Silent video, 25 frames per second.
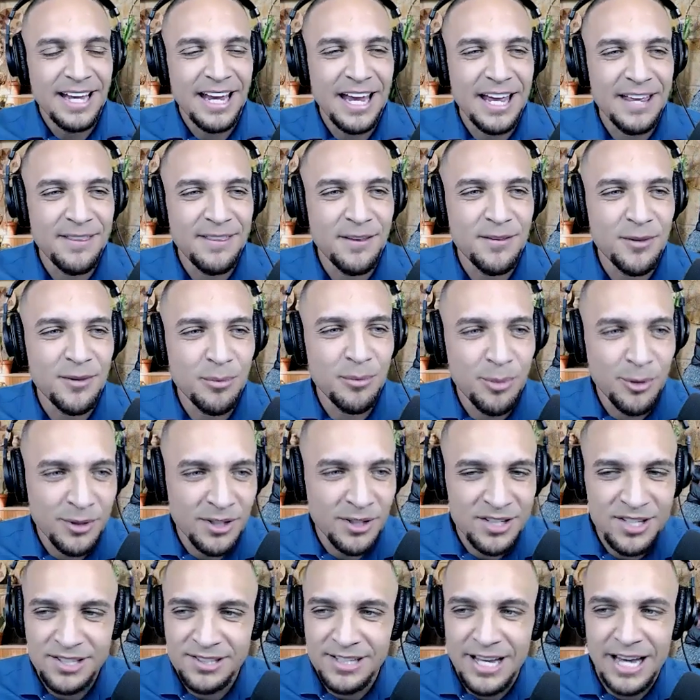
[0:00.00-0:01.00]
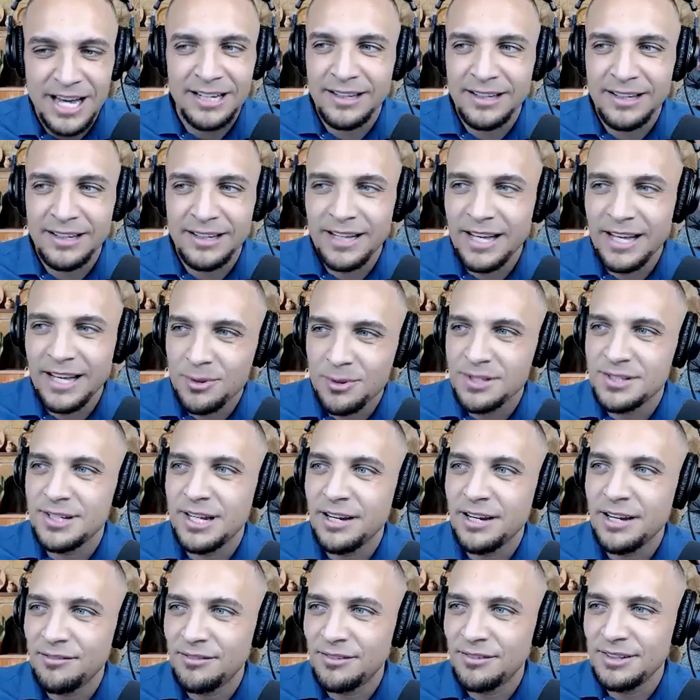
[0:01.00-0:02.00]
And then the Buddha just kind of let everyone
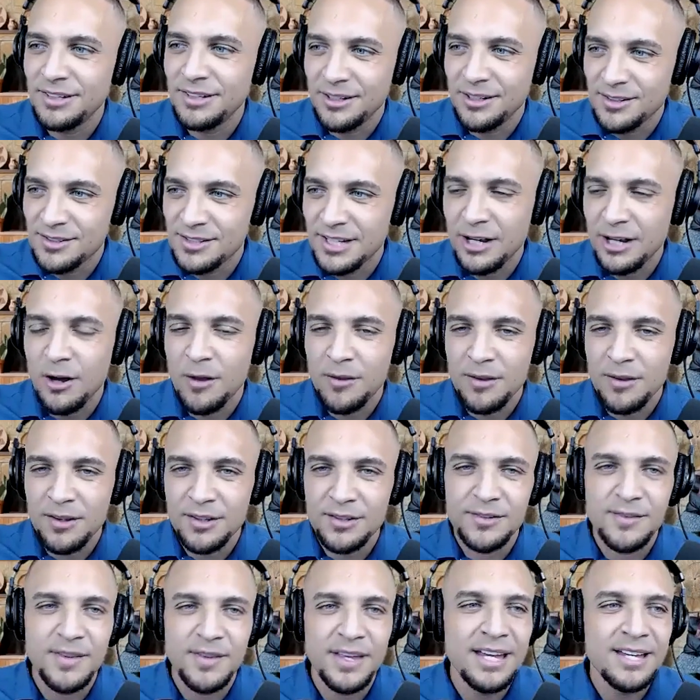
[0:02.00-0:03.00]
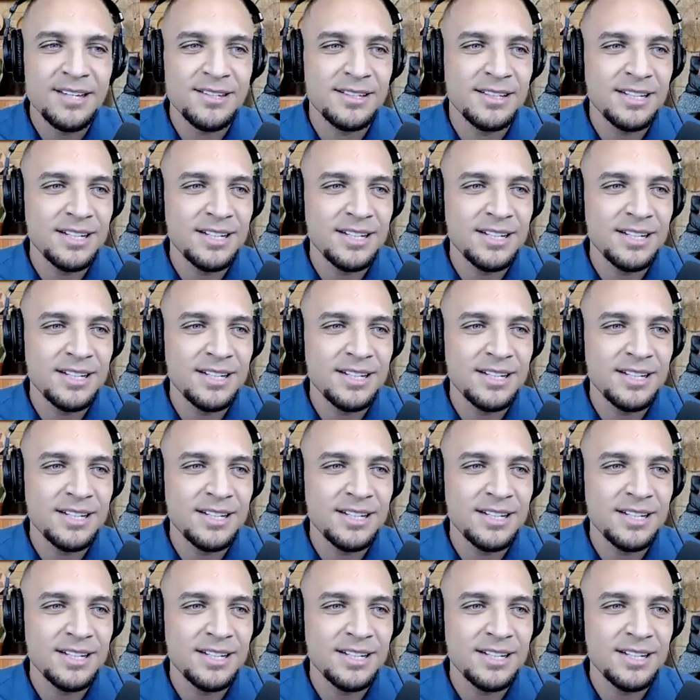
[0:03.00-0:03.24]
say all these things.